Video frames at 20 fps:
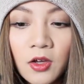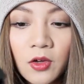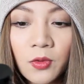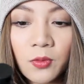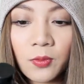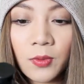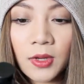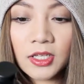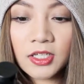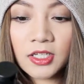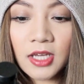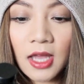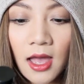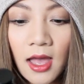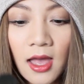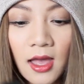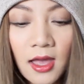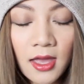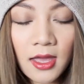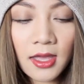which
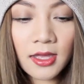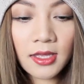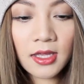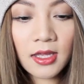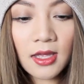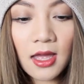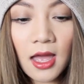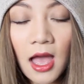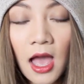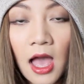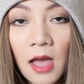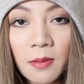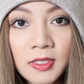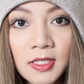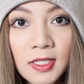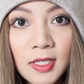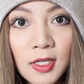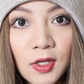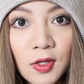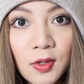I
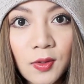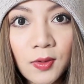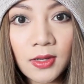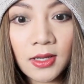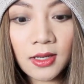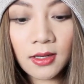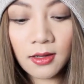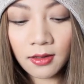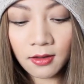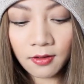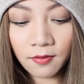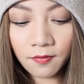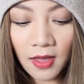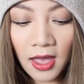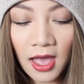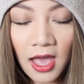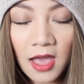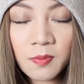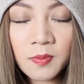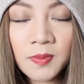absolutely love.
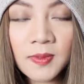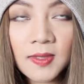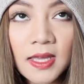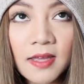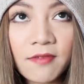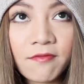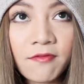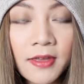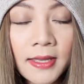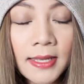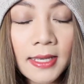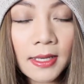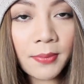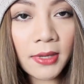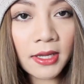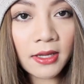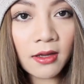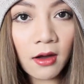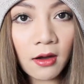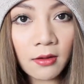I'm really
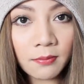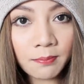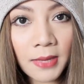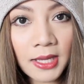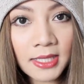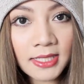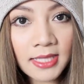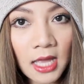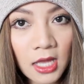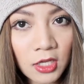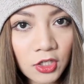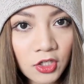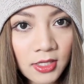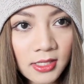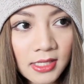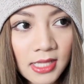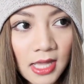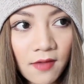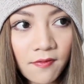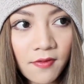big on
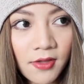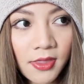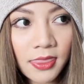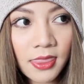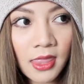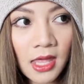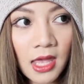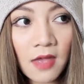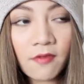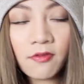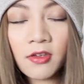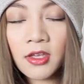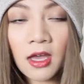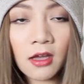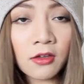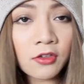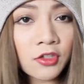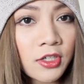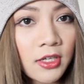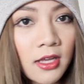massages. I think that every
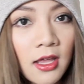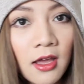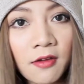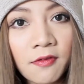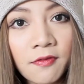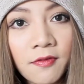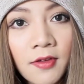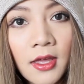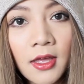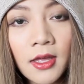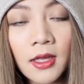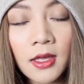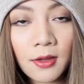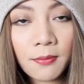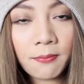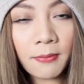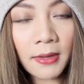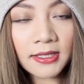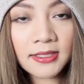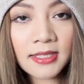girl should have
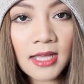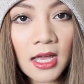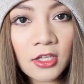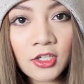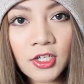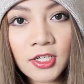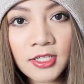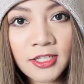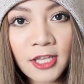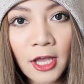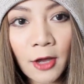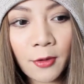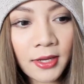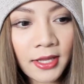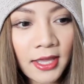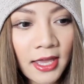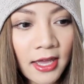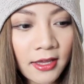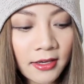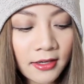massages now and
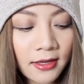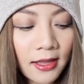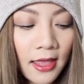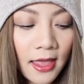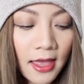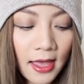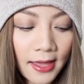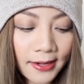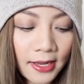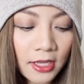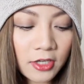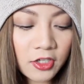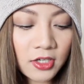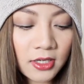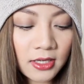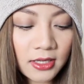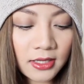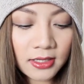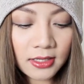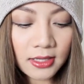again, and
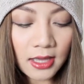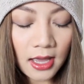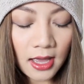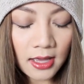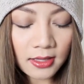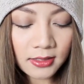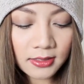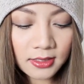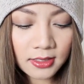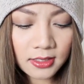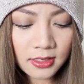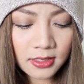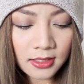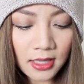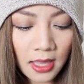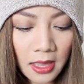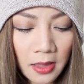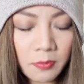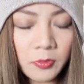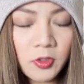actually ask
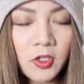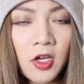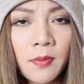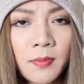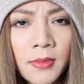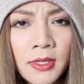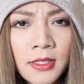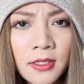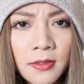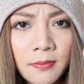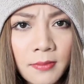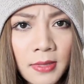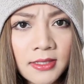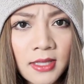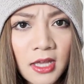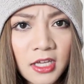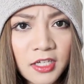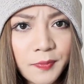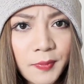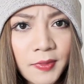Tommy to
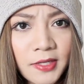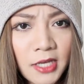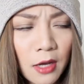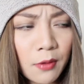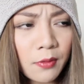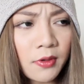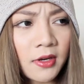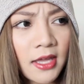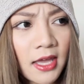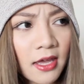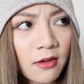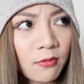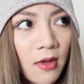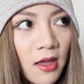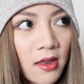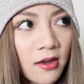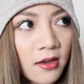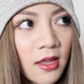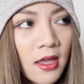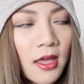massage me now and again
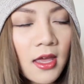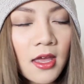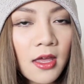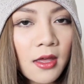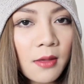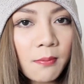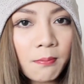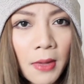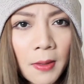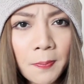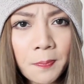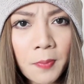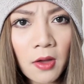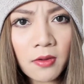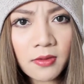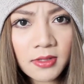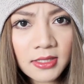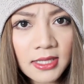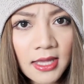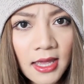when my
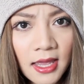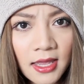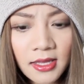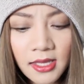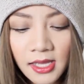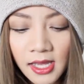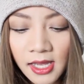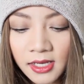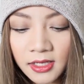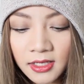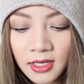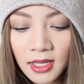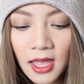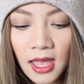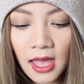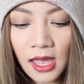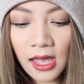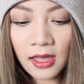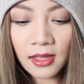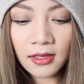bones are aching,
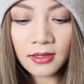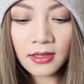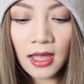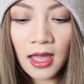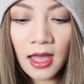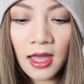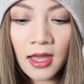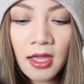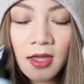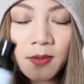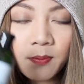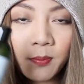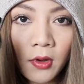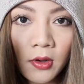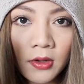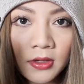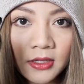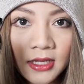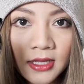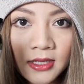and I
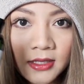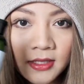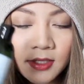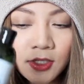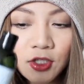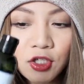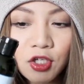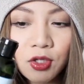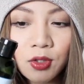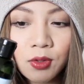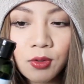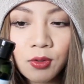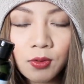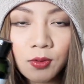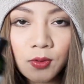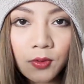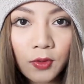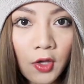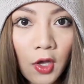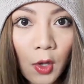bought this
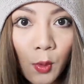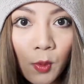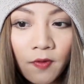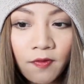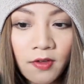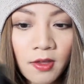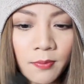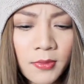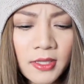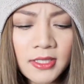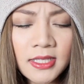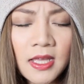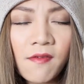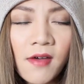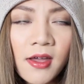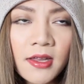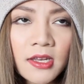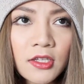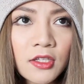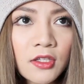to go with it because I
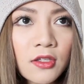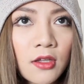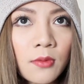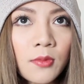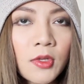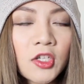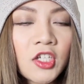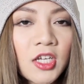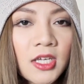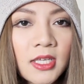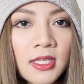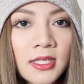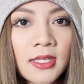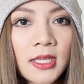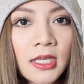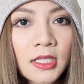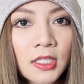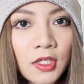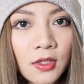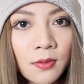find it so much
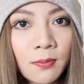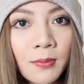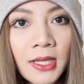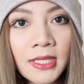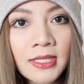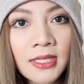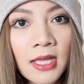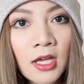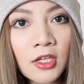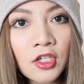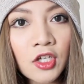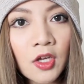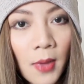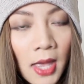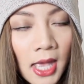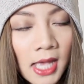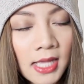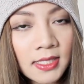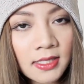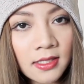easier to massage a
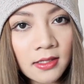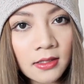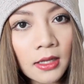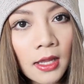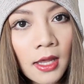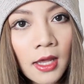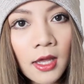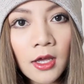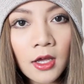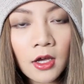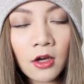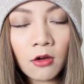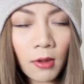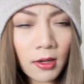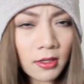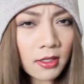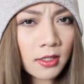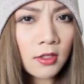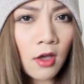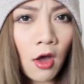person
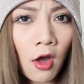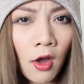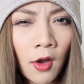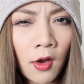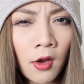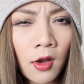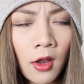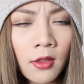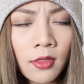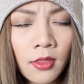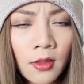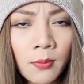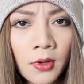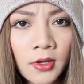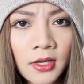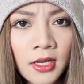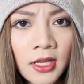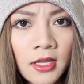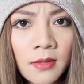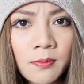when there's oil on the
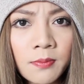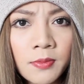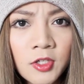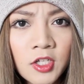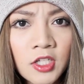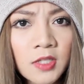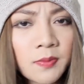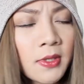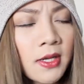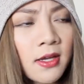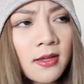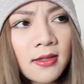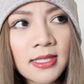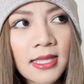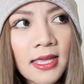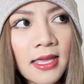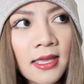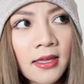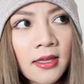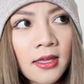body, just
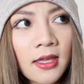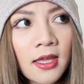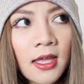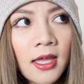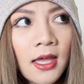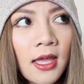because it,